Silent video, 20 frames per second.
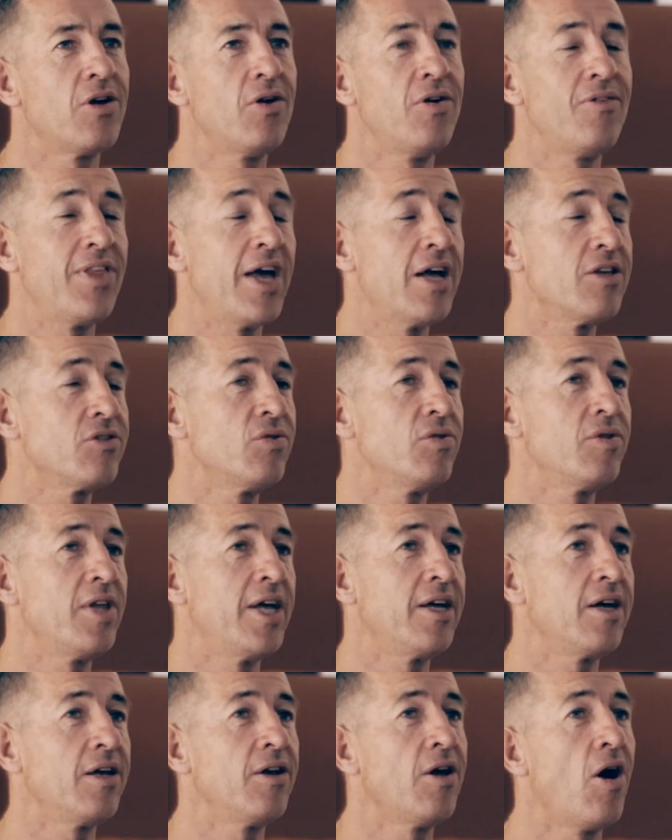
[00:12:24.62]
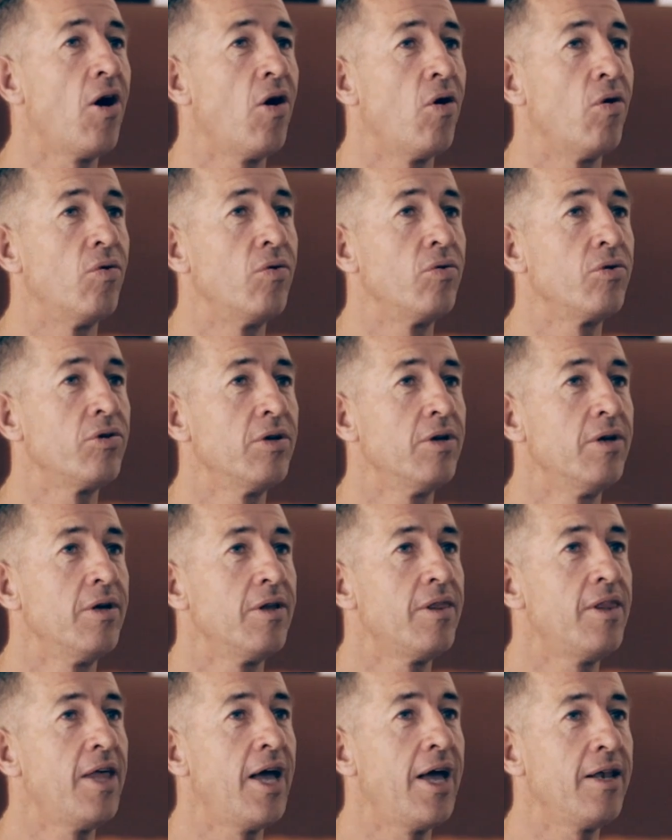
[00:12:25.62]
So if that's all they can hold,
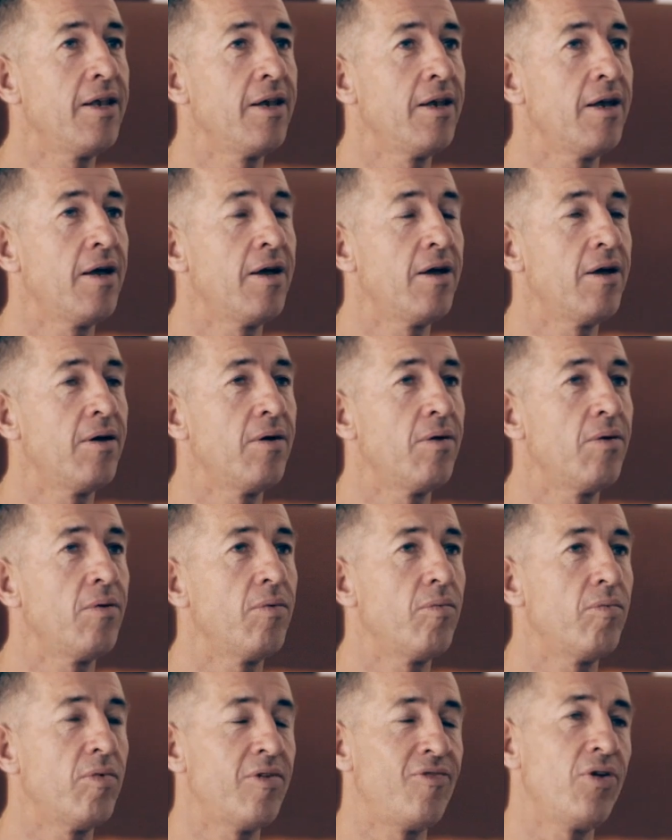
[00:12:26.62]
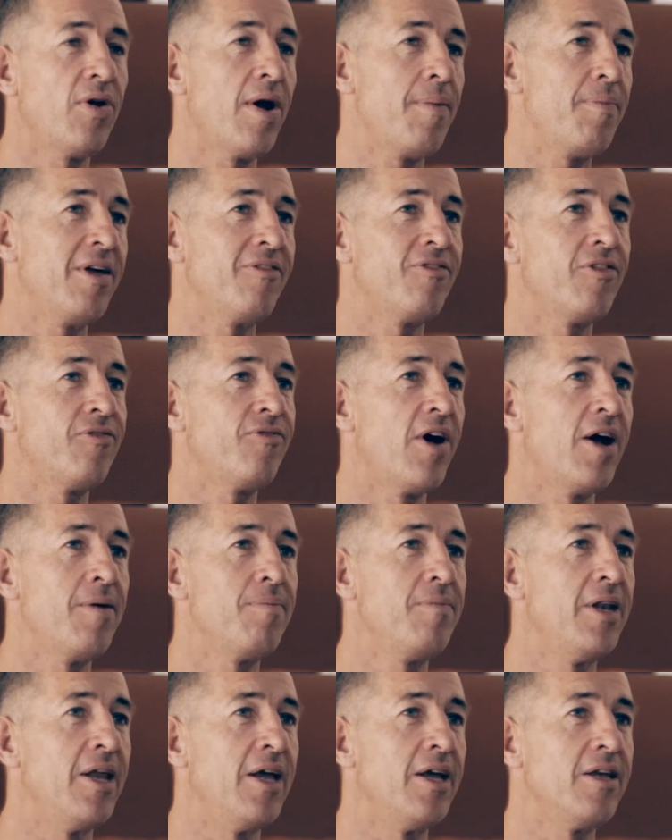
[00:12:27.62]
then if you're up there for
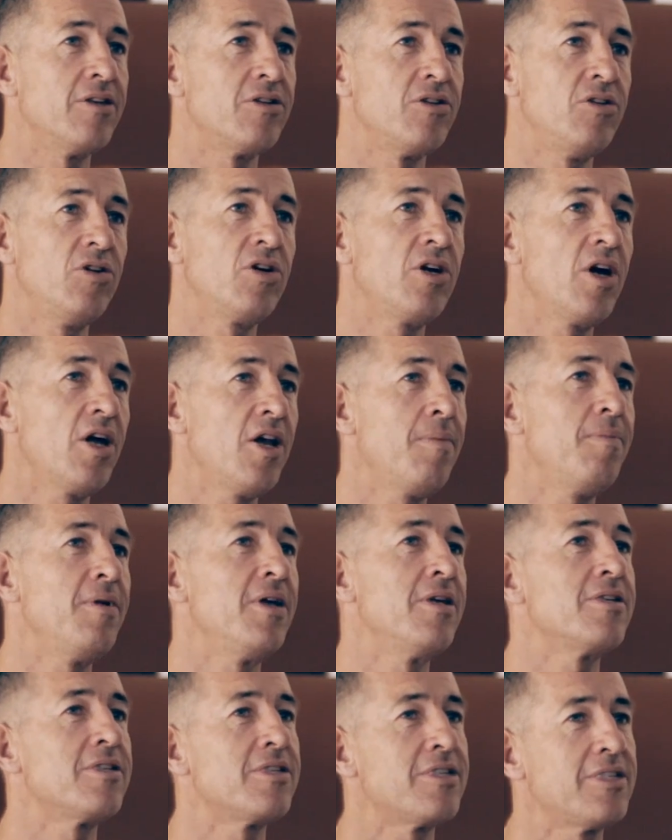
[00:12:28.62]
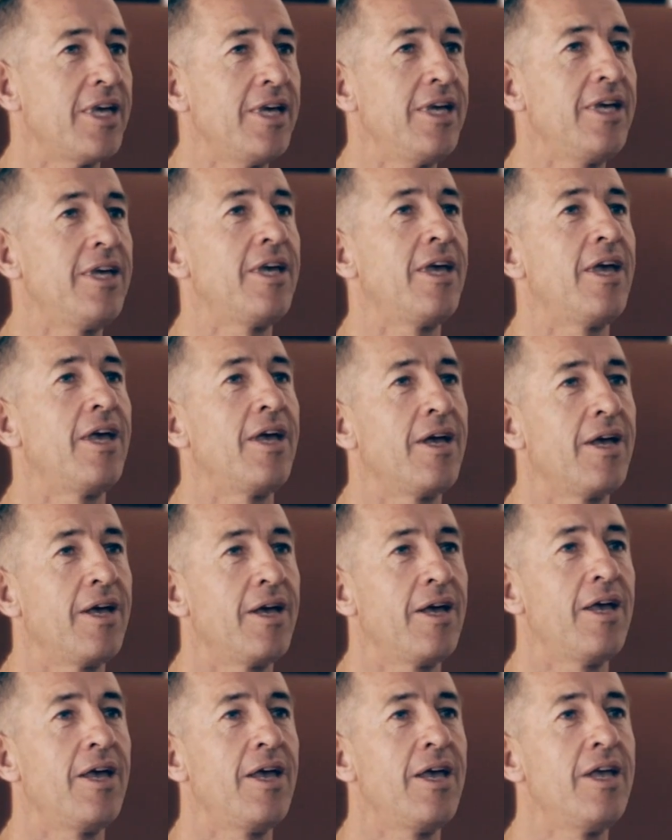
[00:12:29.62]
5 minutes, you're going to be
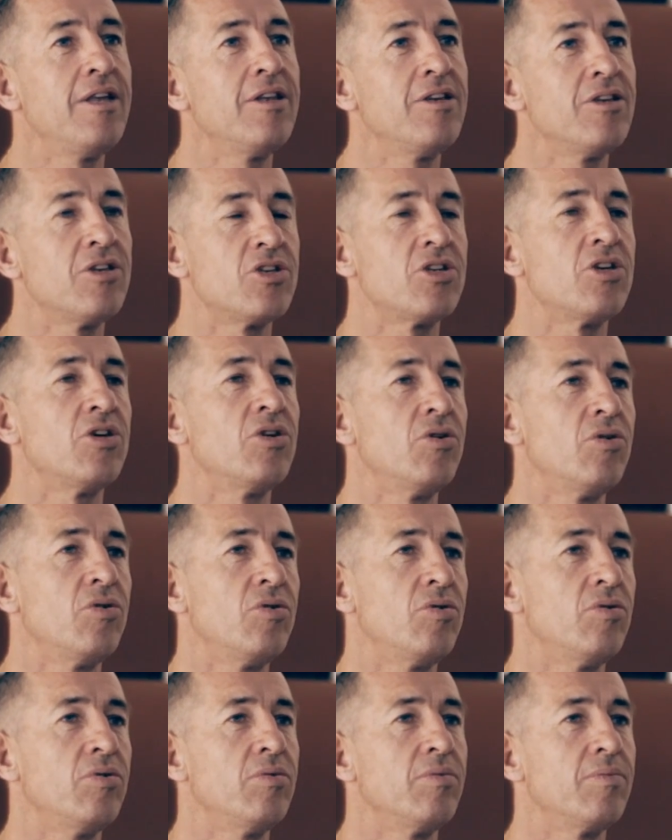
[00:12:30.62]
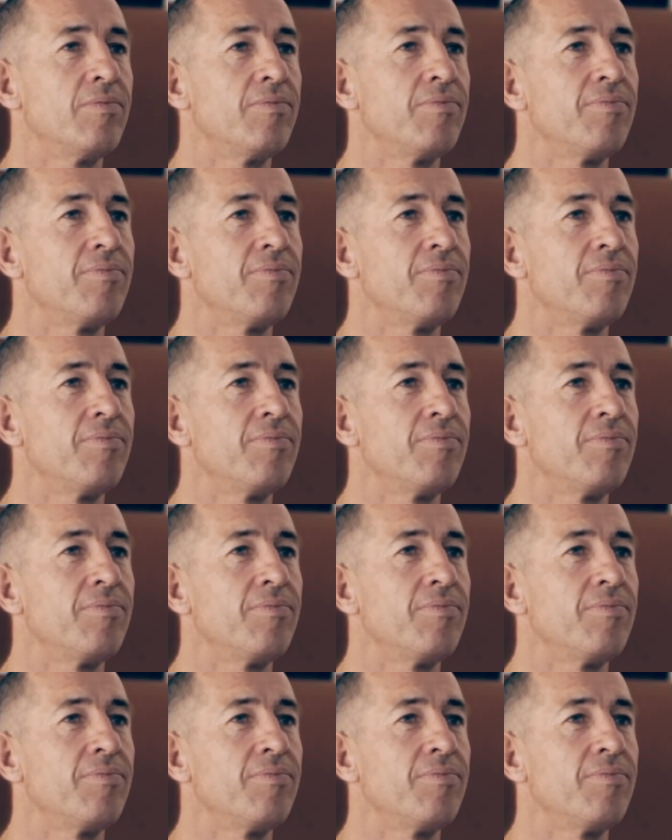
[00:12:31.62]
sinking into...